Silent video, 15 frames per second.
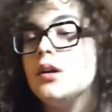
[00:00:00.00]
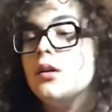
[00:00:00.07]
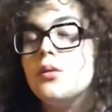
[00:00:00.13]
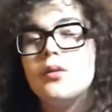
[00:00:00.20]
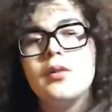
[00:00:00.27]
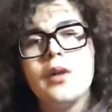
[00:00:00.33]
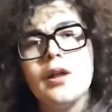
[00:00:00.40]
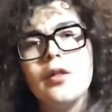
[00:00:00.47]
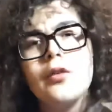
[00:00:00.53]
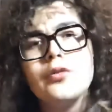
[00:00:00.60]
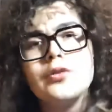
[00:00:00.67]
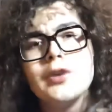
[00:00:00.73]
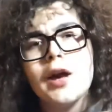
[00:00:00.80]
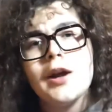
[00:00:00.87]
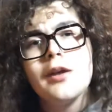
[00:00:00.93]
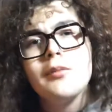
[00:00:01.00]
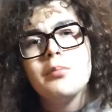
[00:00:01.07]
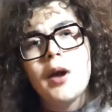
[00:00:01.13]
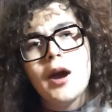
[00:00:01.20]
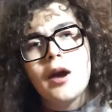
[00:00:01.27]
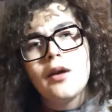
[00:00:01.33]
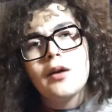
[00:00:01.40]
little jacket,
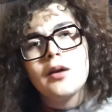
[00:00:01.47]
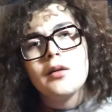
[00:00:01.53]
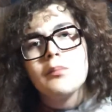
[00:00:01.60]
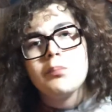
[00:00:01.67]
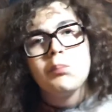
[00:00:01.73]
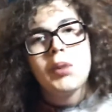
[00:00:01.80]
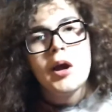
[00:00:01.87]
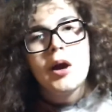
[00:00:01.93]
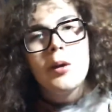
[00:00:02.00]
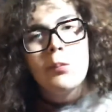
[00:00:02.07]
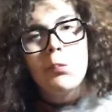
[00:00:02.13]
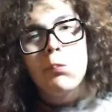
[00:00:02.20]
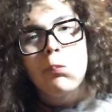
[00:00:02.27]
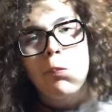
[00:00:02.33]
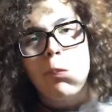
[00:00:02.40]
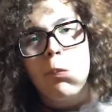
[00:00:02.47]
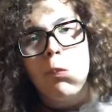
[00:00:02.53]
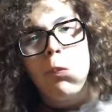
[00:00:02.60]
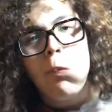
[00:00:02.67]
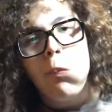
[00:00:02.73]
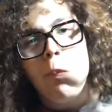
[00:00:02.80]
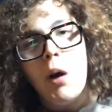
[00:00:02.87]
pair,
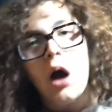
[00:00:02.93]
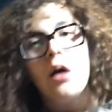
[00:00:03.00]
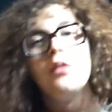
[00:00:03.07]
but